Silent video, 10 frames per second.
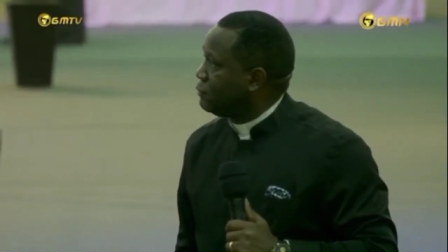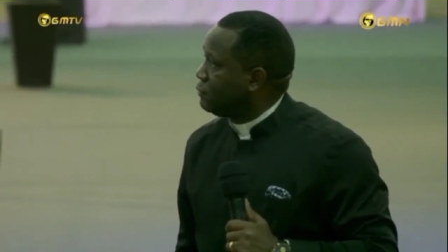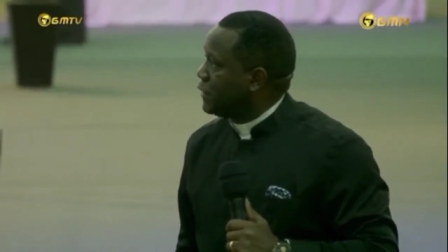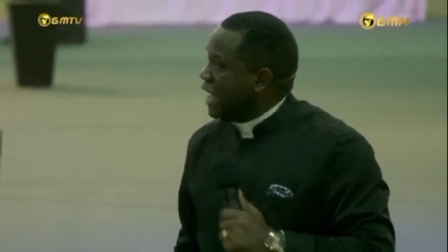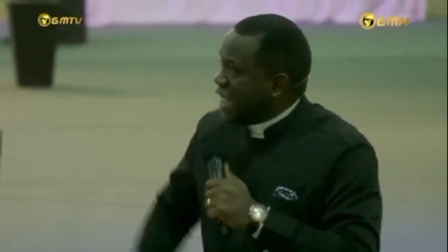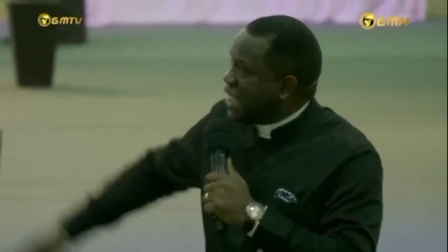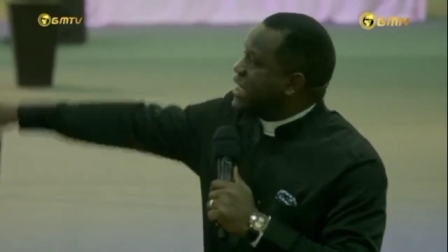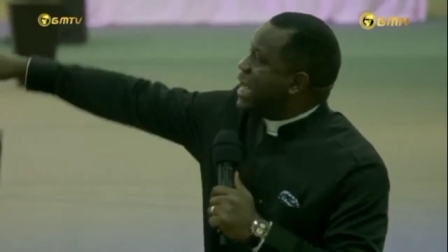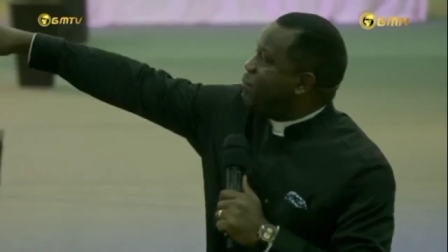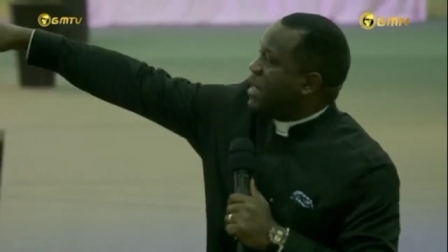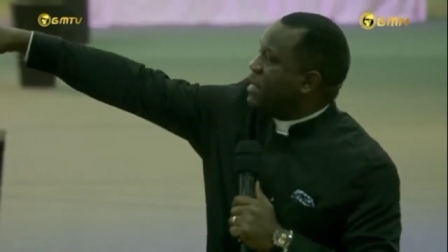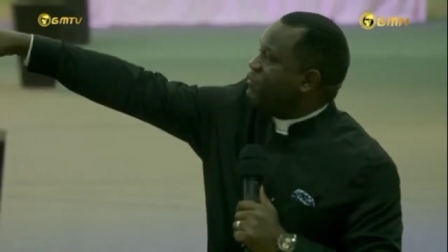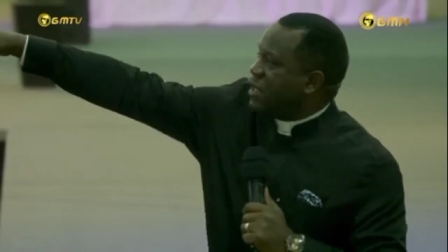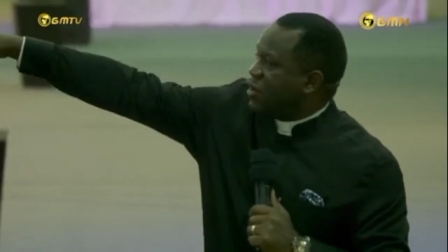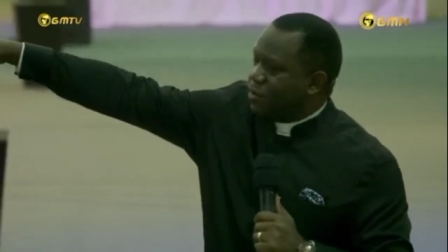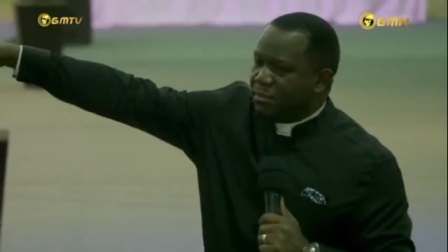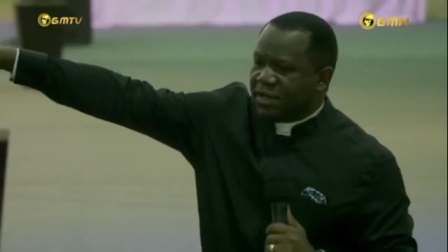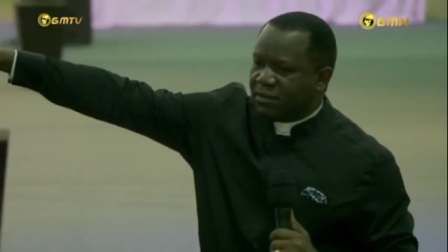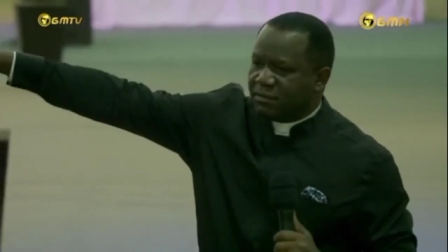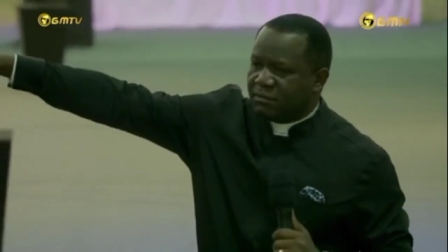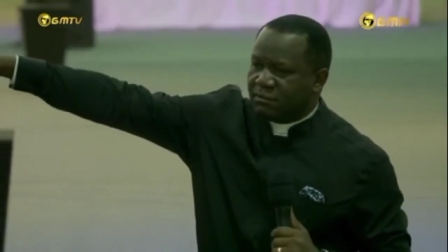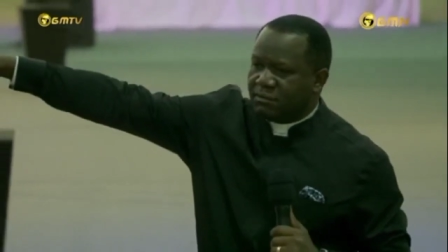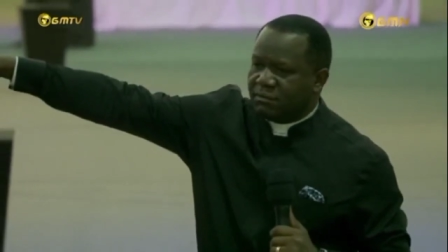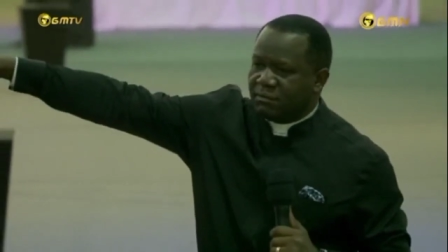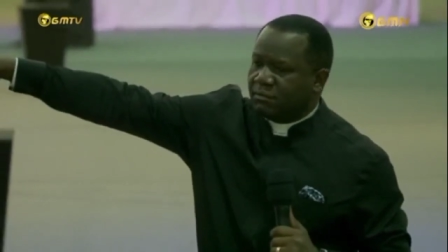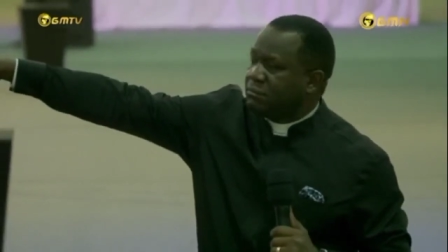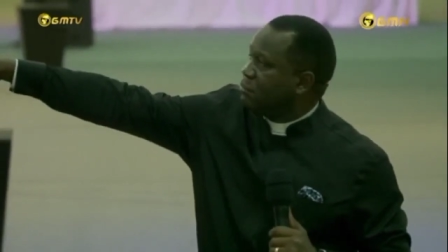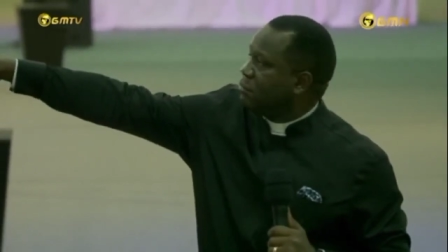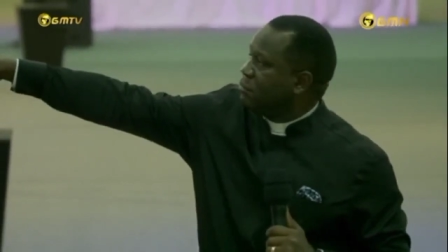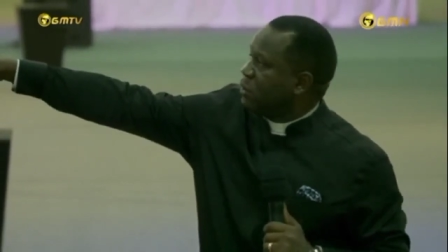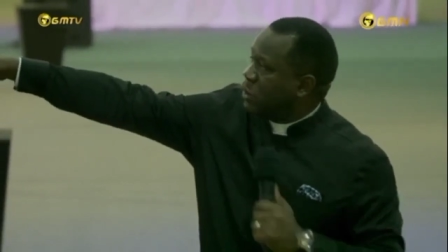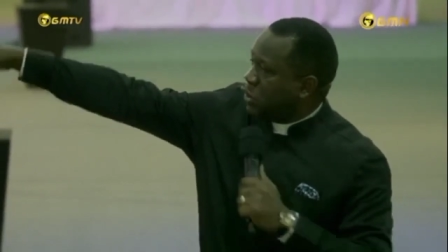He that believeth on me, the